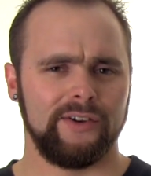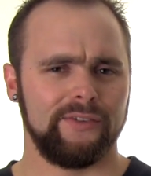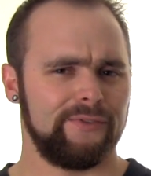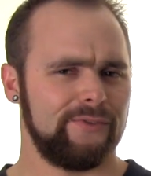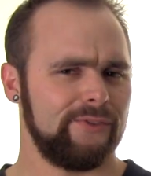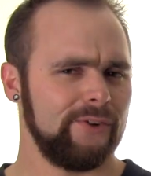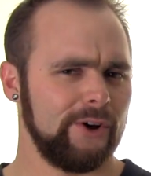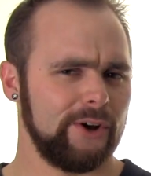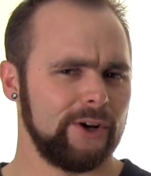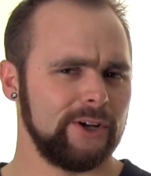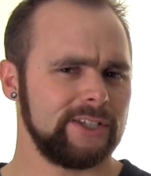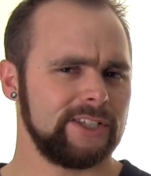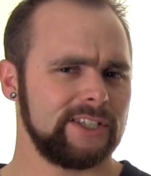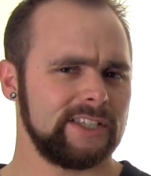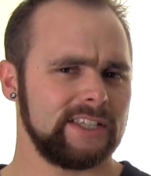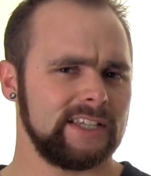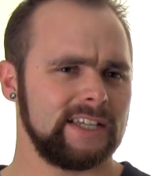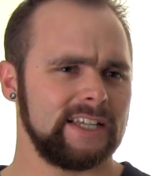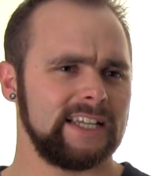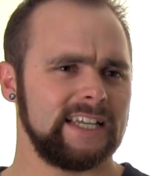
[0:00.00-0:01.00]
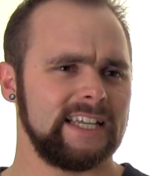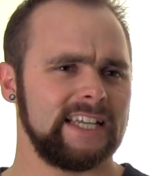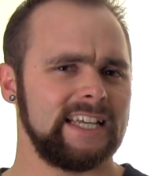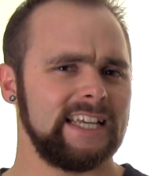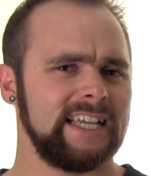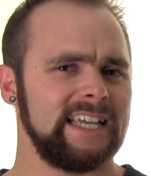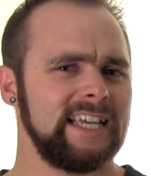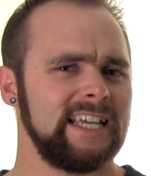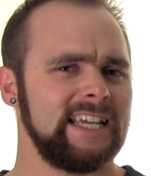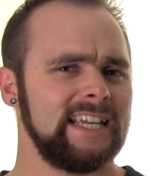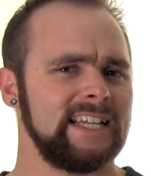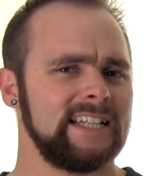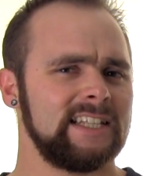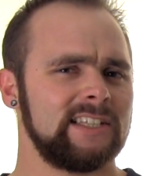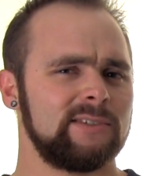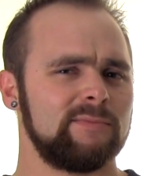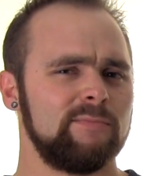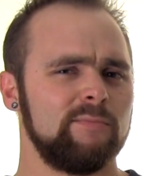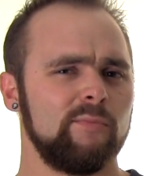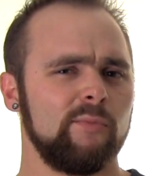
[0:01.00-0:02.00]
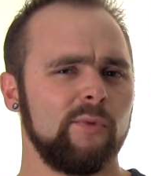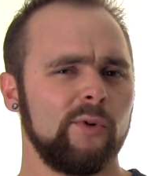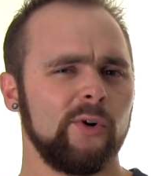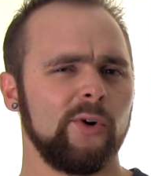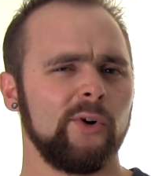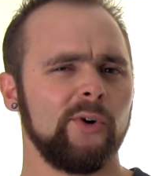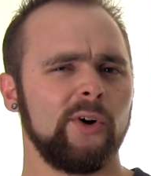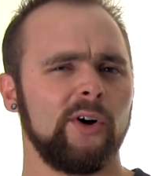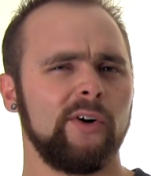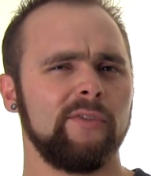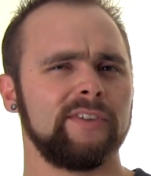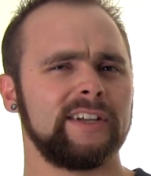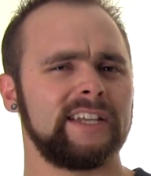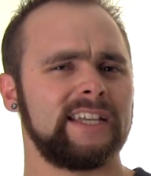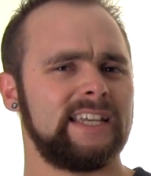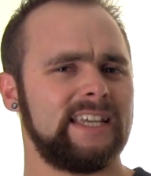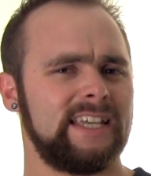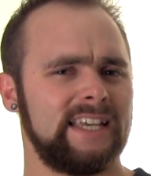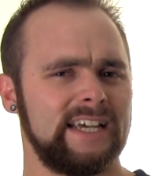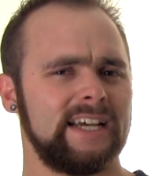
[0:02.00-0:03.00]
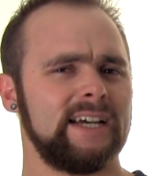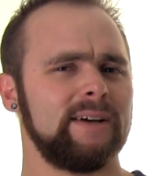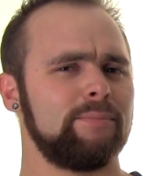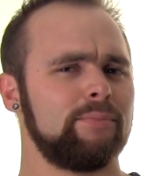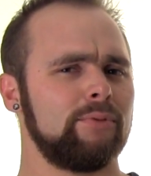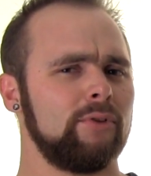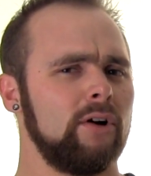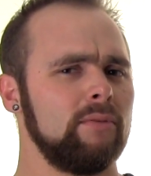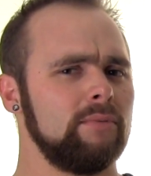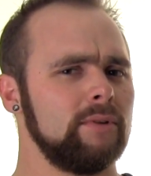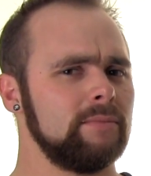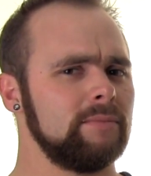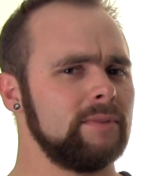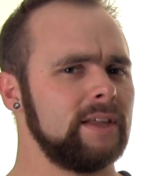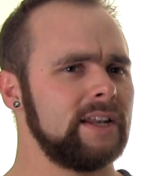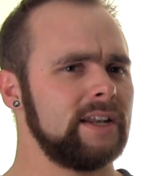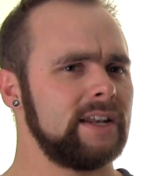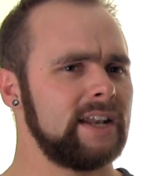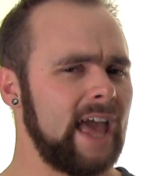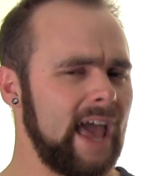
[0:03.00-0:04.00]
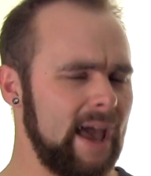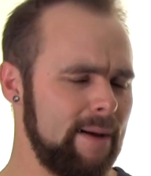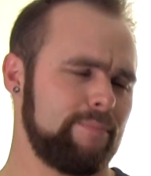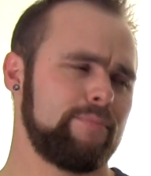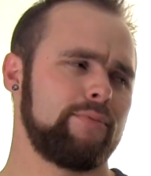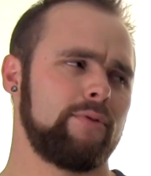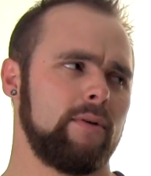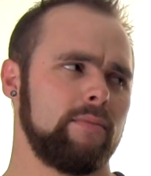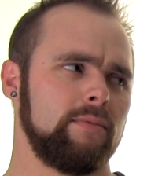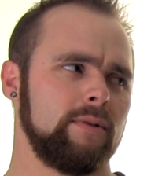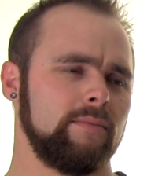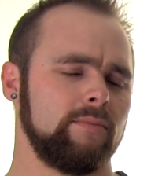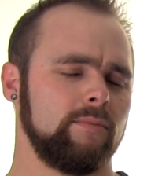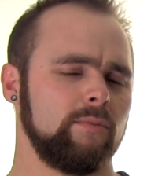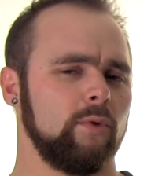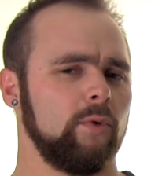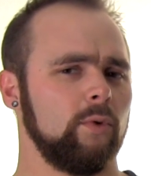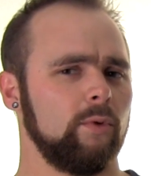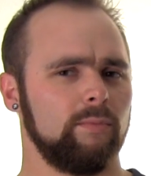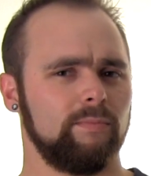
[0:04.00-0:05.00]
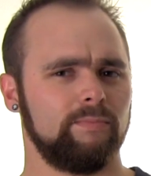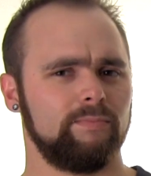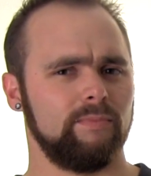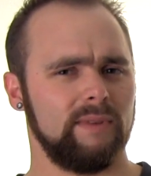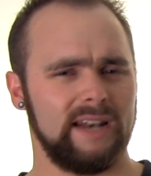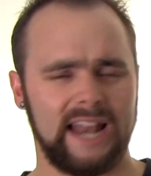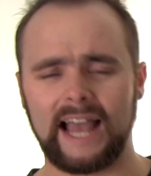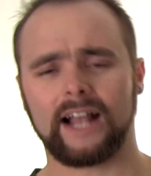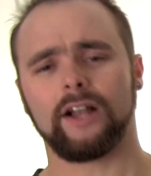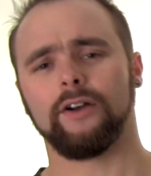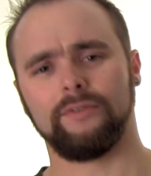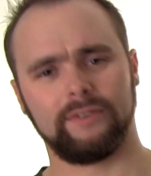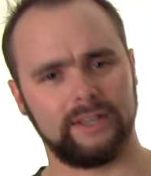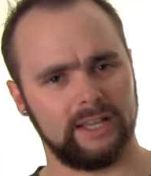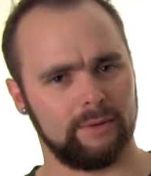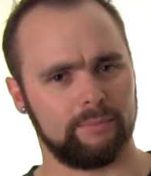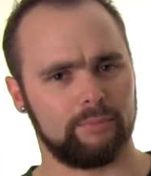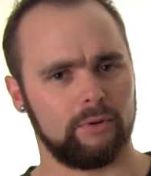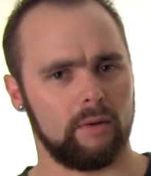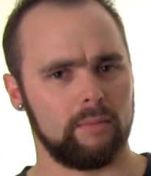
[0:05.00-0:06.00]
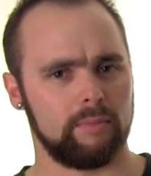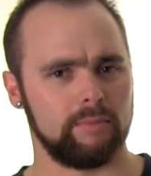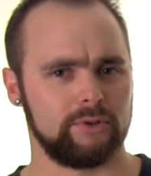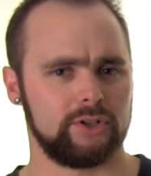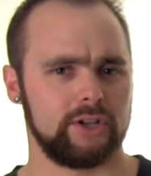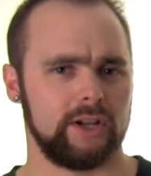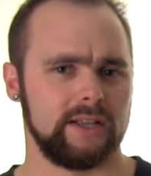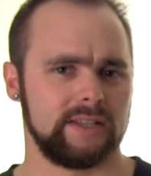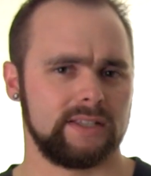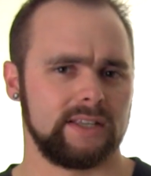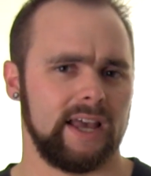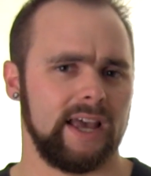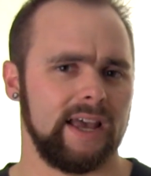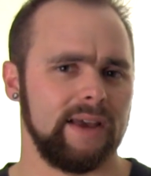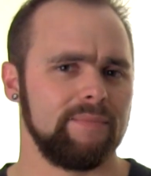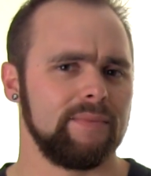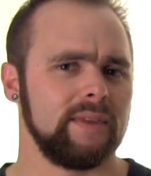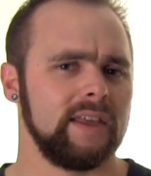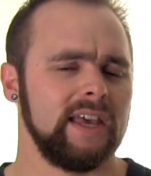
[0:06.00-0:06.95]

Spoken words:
First, it's more of a gear problem than an app problem, or lack of gear problem should I say.